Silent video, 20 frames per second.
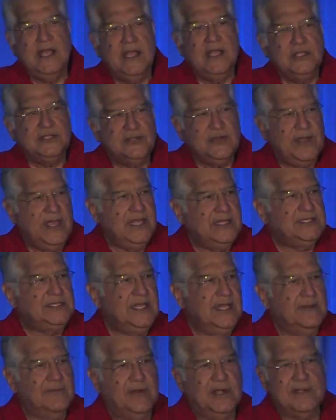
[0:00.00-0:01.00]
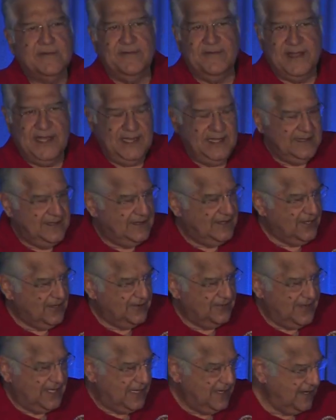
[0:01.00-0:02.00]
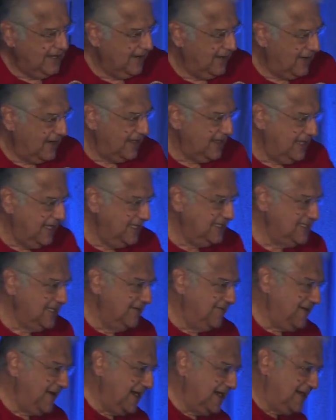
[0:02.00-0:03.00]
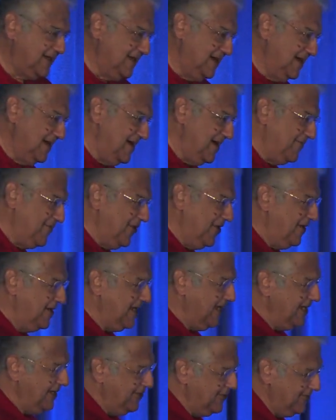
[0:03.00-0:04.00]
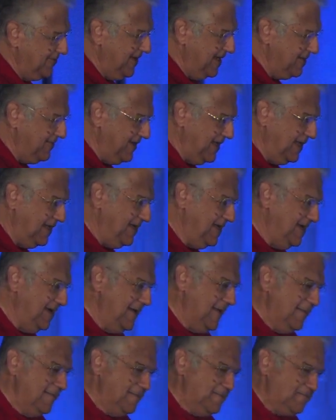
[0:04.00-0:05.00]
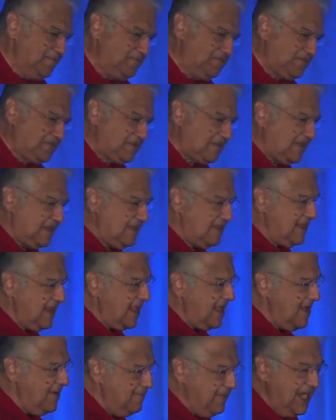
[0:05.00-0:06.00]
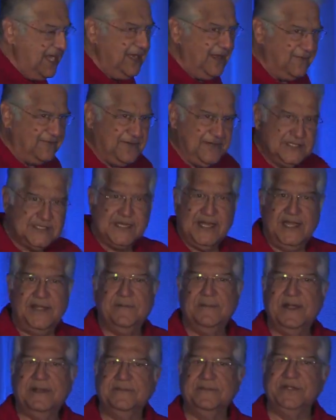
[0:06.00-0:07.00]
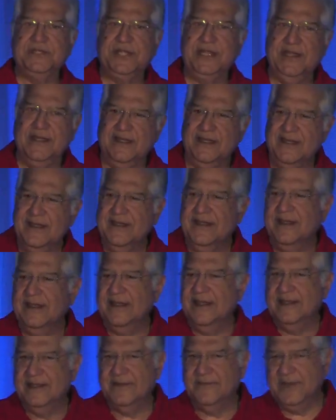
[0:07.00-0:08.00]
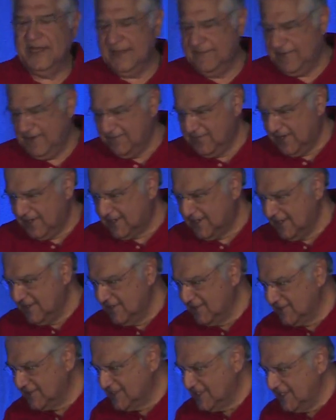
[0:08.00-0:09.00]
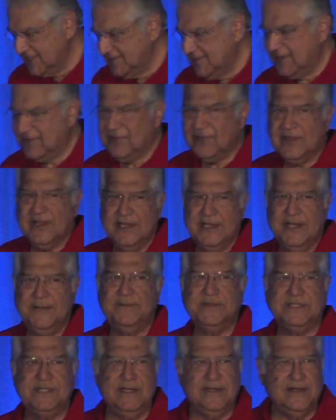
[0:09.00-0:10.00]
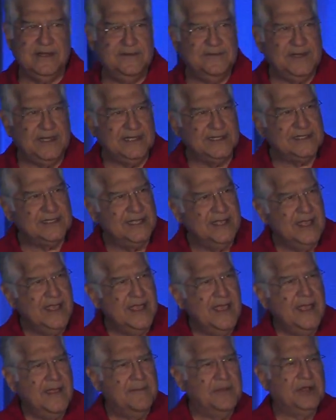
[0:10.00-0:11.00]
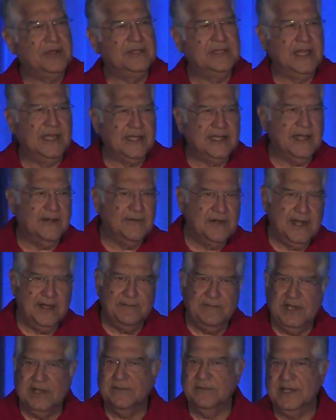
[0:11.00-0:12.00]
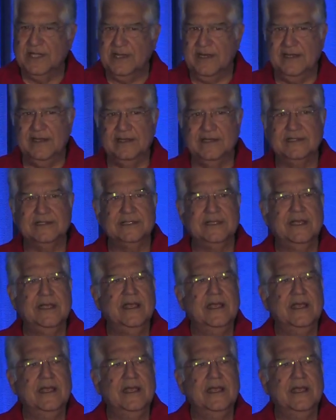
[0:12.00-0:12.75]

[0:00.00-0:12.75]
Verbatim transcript: So HCL worked fine. You know, we did a lot of things. In fact, uh, I've got to tell you, when we made our first 8-bit machine, the way we worked in those days, we took 30% advance because that covered our bill of materials.